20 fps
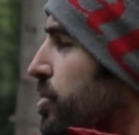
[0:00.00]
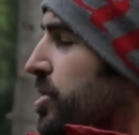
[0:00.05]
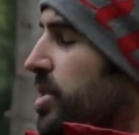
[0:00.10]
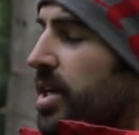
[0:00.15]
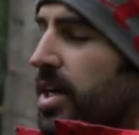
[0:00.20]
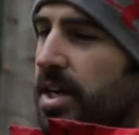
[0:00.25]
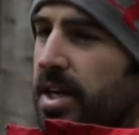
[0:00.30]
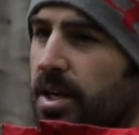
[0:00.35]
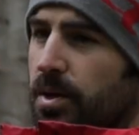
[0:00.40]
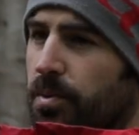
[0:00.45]

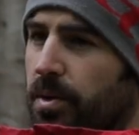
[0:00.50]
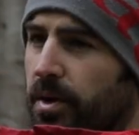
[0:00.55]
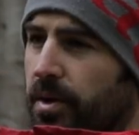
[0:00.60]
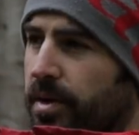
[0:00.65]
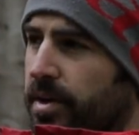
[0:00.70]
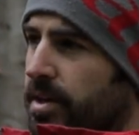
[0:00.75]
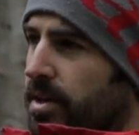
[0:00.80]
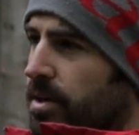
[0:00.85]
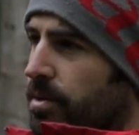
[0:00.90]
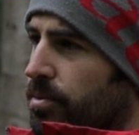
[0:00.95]
particularly
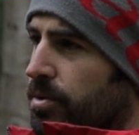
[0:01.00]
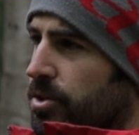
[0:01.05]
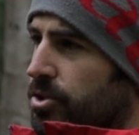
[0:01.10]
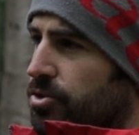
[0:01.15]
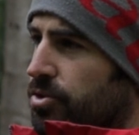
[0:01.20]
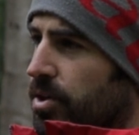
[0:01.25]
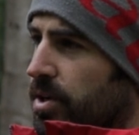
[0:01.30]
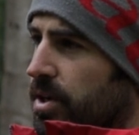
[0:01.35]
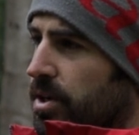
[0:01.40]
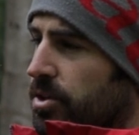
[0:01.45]
worried. I want
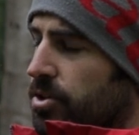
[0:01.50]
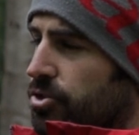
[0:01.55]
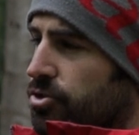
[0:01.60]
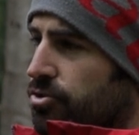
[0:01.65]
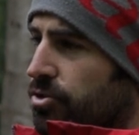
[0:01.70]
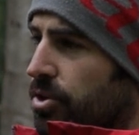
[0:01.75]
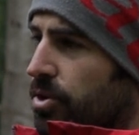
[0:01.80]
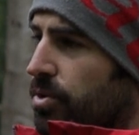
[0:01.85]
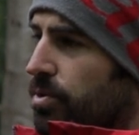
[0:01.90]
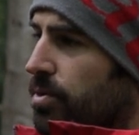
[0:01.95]
to try and
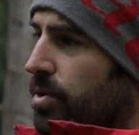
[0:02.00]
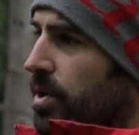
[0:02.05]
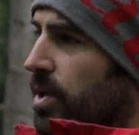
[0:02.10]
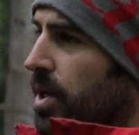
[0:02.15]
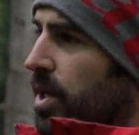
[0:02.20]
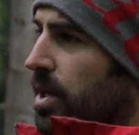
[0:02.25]
control.